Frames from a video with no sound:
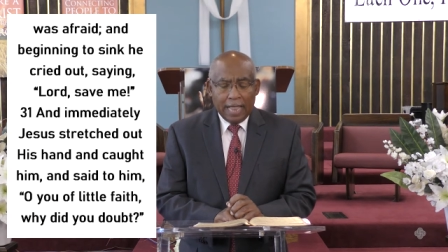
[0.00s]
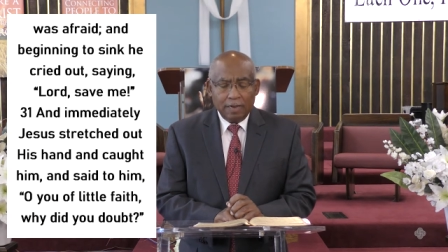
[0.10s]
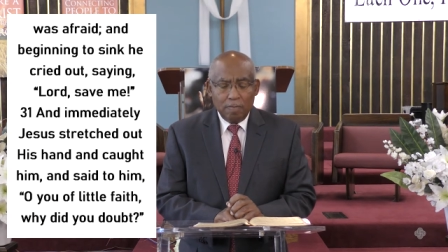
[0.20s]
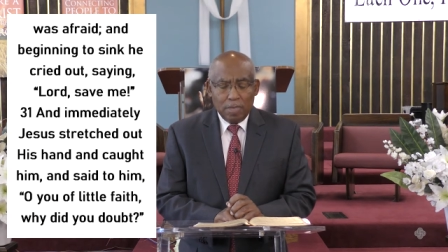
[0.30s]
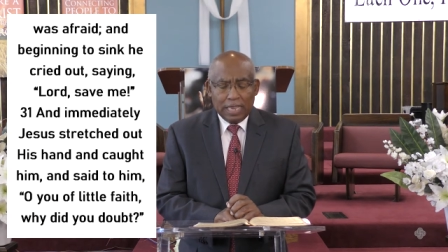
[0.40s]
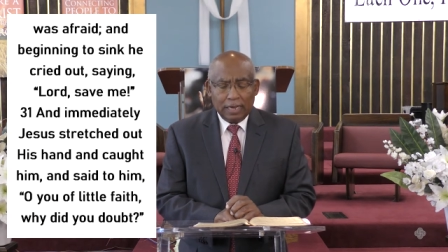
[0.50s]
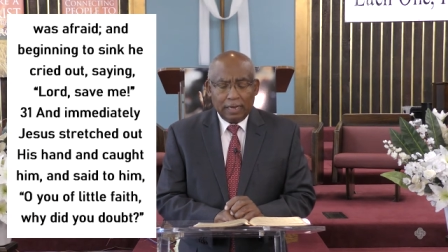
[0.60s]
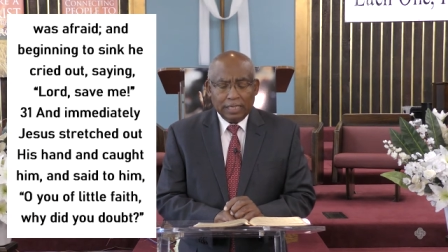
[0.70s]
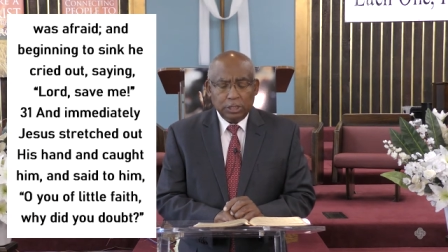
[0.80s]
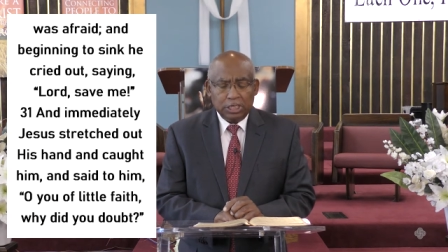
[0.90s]
And
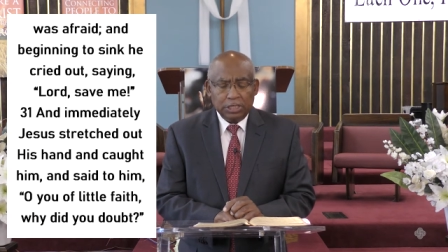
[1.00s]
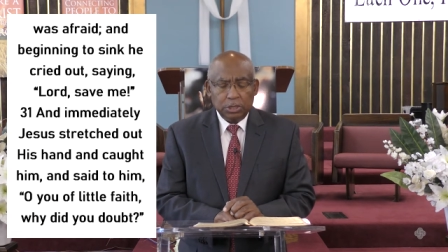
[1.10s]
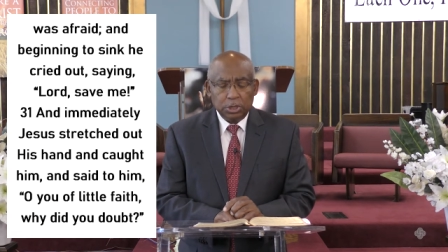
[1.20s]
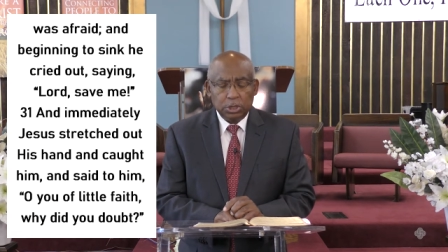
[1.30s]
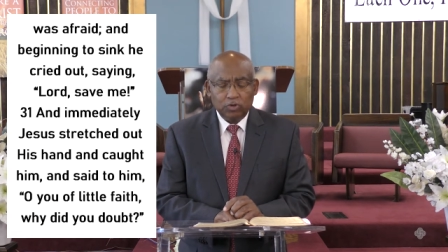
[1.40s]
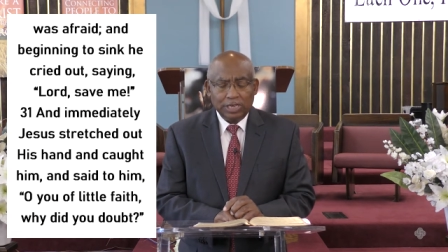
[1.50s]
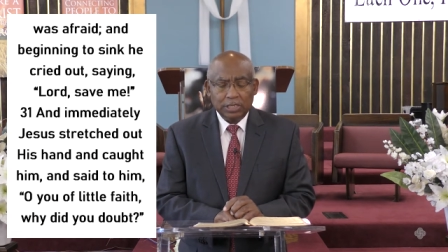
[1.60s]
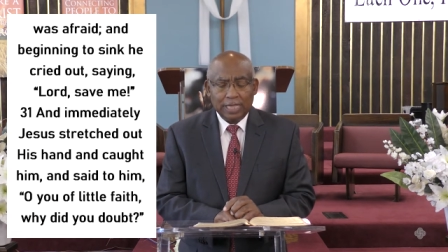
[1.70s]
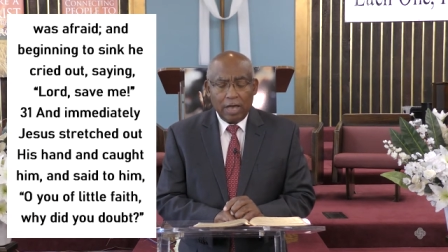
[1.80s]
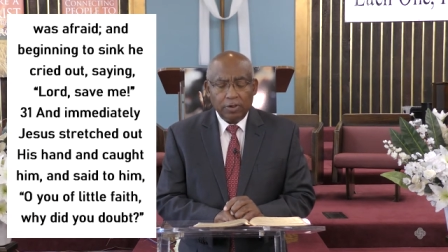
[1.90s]
immediately Jesus
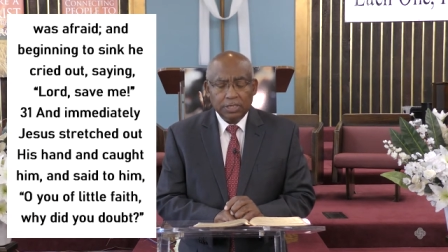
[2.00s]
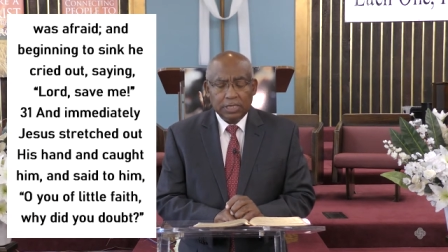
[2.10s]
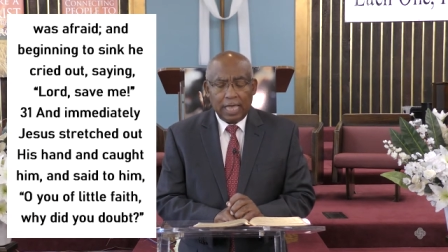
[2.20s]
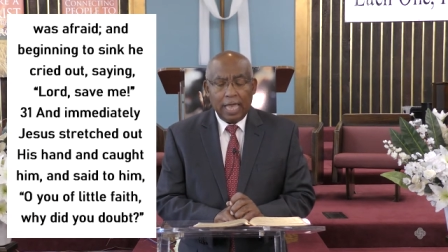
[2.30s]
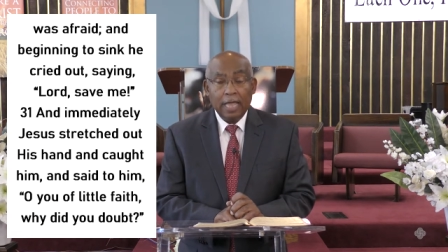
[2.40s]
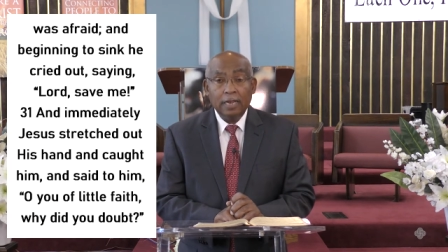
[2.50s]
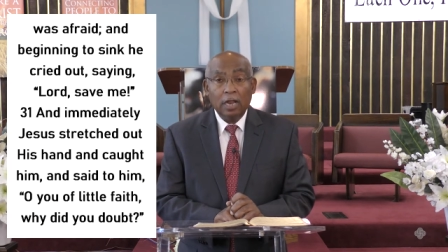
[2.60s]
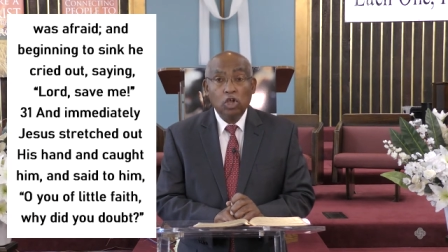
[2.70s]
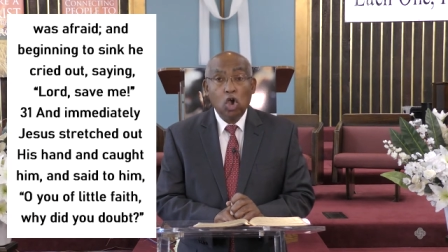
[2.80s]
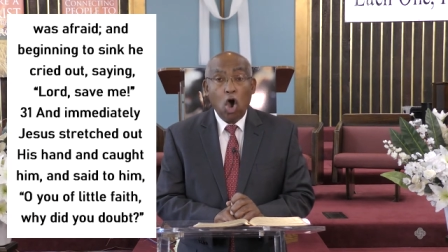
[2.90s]
stretched out his
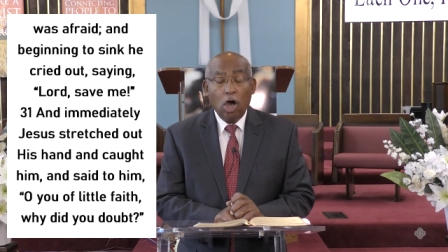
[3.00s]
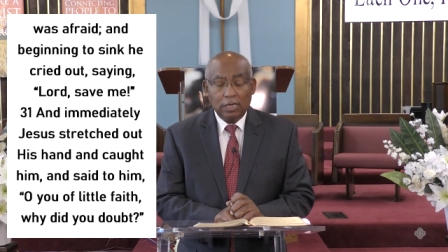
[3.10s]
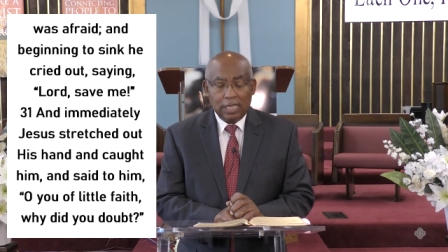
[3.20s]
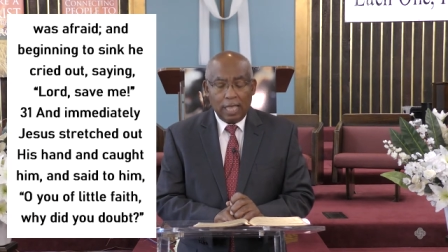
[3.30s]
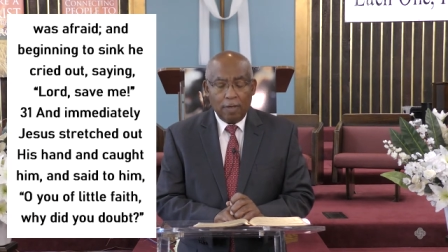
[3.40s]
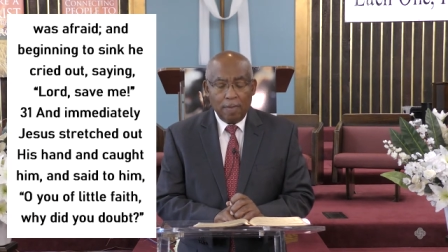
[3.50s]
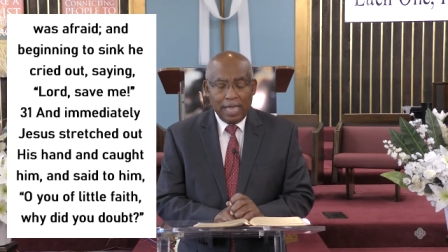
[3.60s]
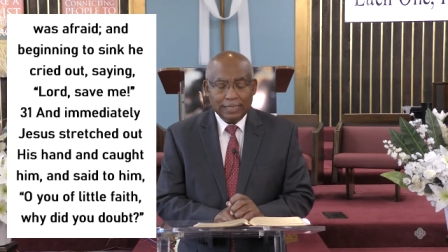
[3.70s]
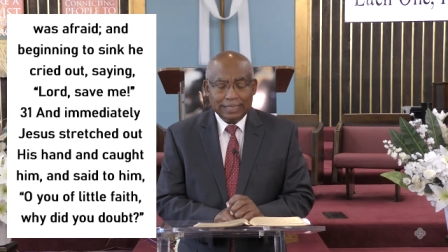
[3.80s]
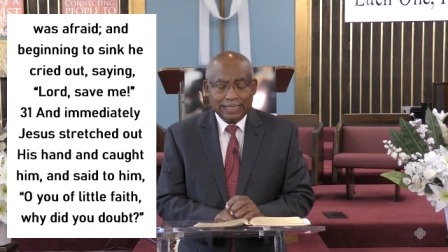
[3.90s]
hand and caught him
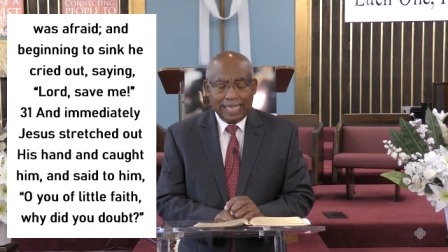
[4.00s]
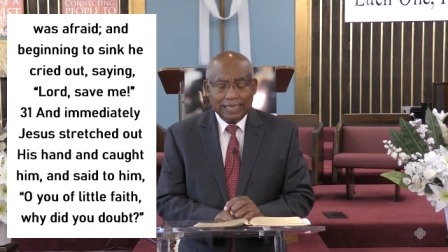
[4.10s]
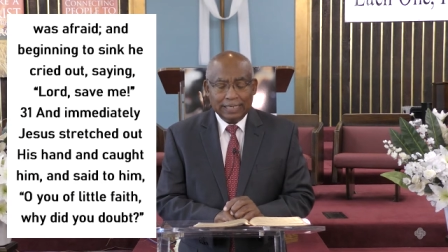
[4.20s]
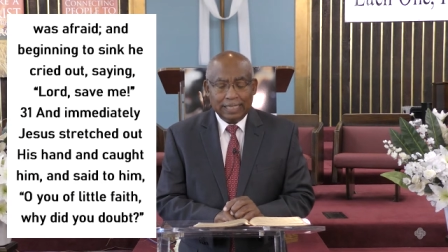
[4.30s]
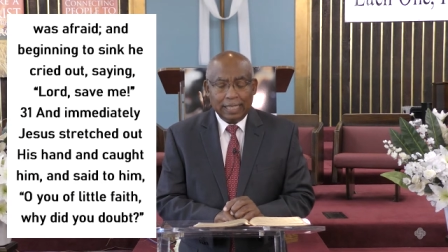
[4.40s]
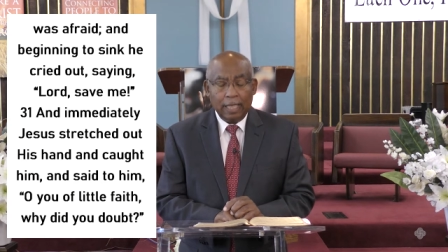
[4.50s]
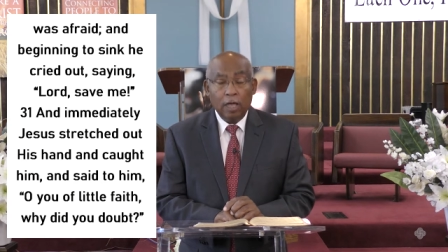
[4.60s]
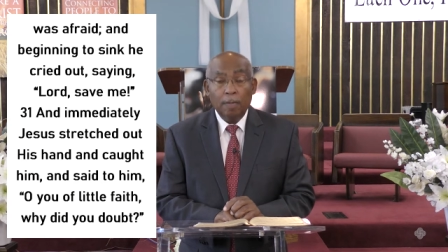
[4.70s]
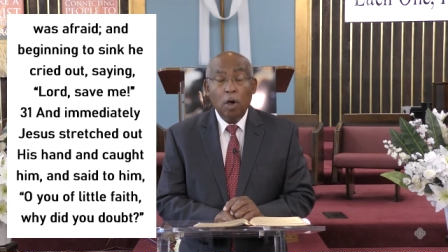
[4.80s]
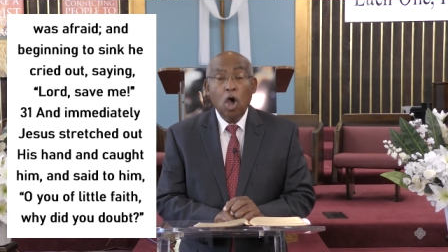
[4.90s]
and said to
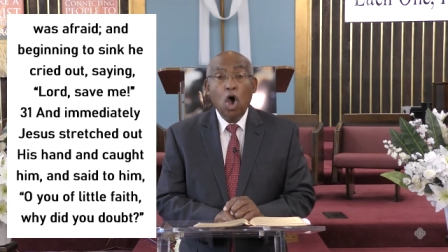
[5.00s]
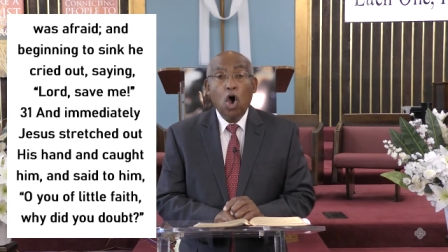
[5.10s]
him,